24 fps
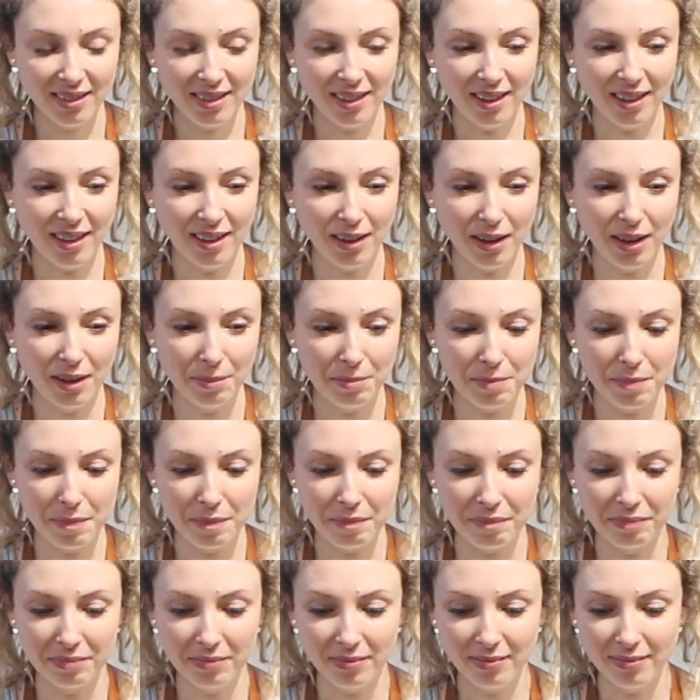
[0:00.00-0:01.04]

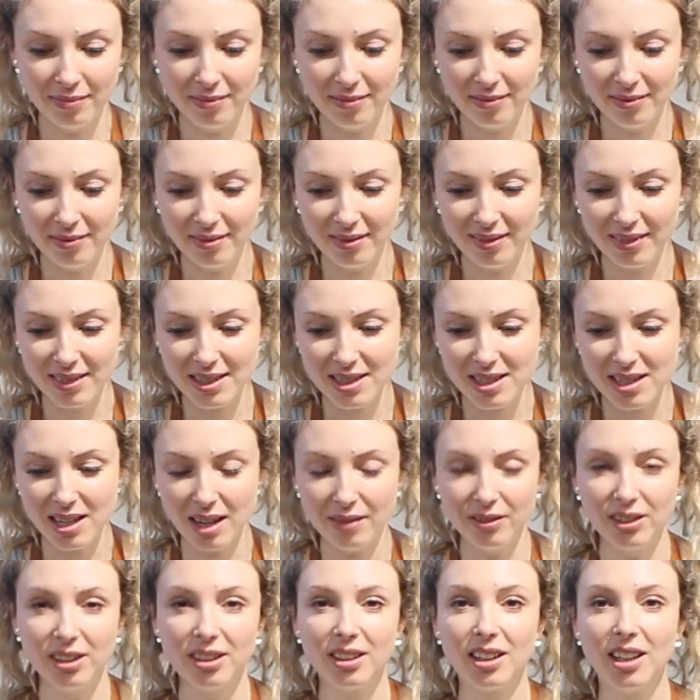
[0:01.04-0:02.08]
7
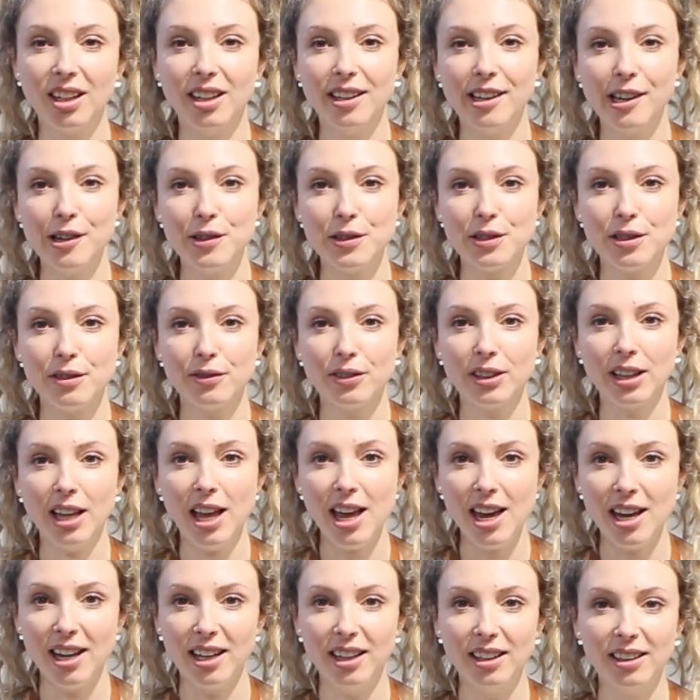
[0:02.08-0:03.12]
kilos of
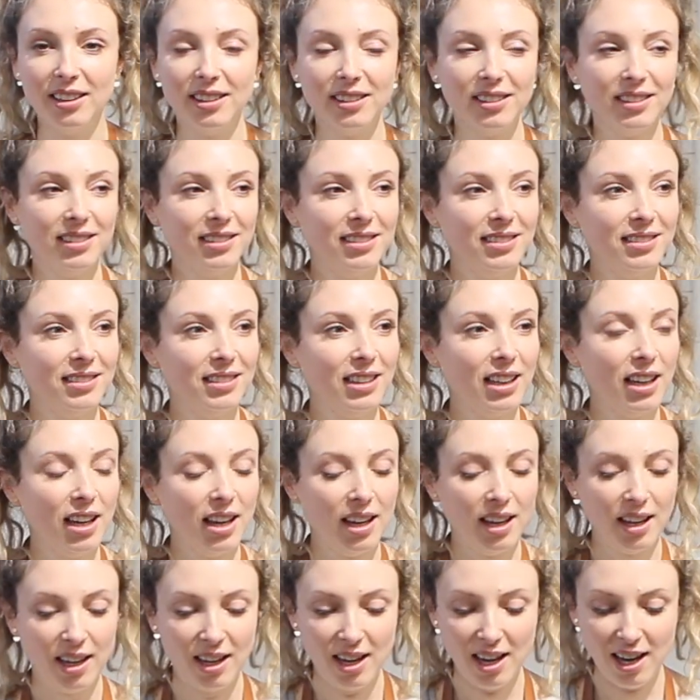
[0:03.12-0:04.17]
clay
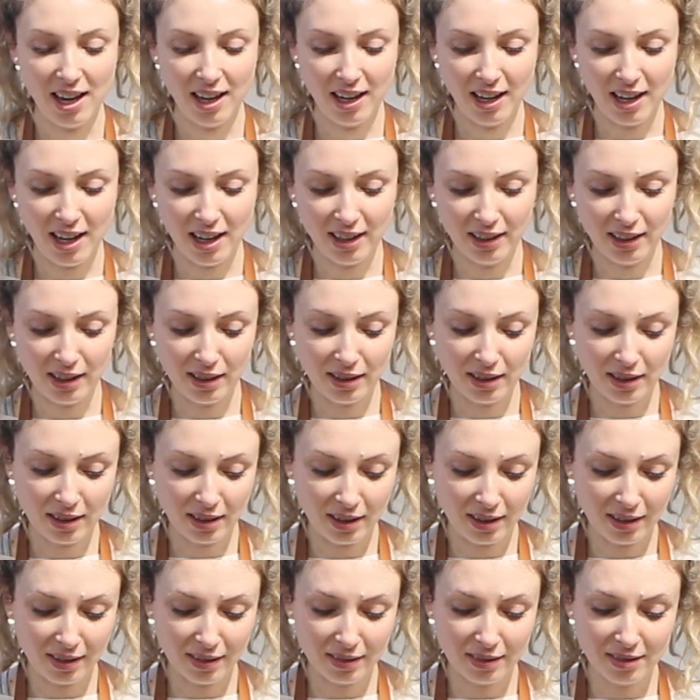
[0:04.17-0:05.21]
and
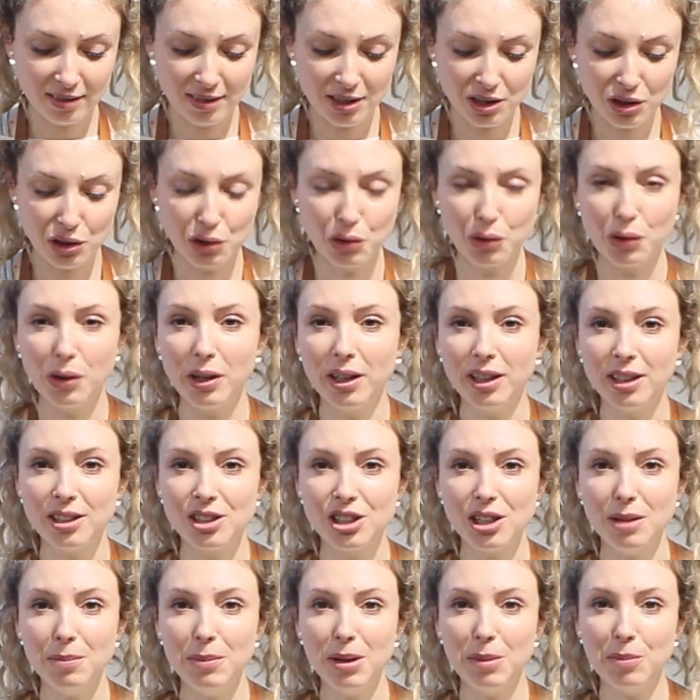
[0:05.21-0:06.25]
destroying a
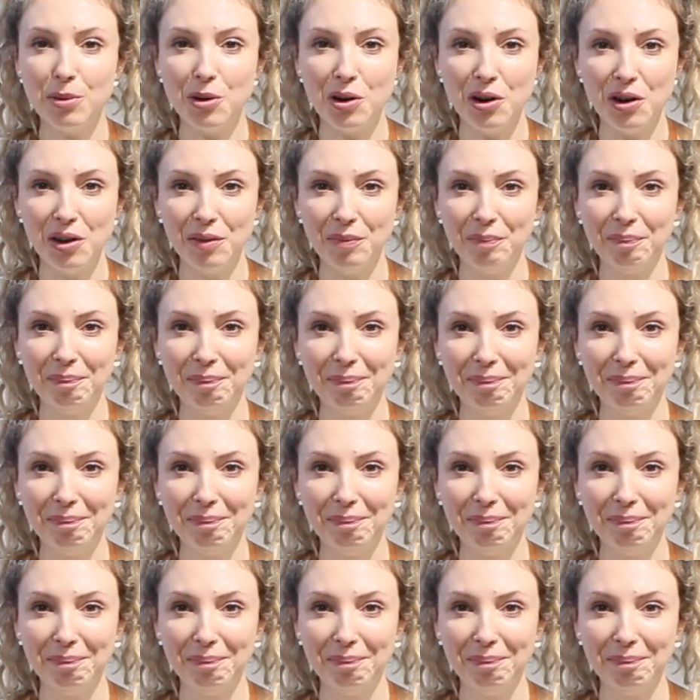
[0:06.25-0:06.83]
chimney pot.